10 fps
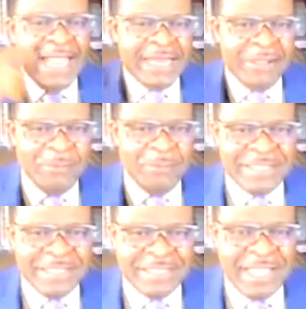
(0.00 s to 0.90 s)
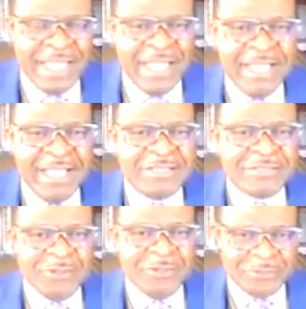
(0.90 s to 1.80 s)
then Wednesday.
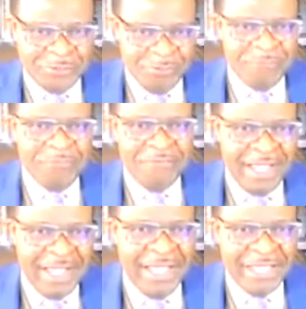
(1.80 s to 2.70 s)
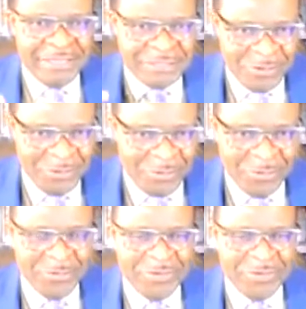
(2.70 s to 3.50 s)
So far, so good.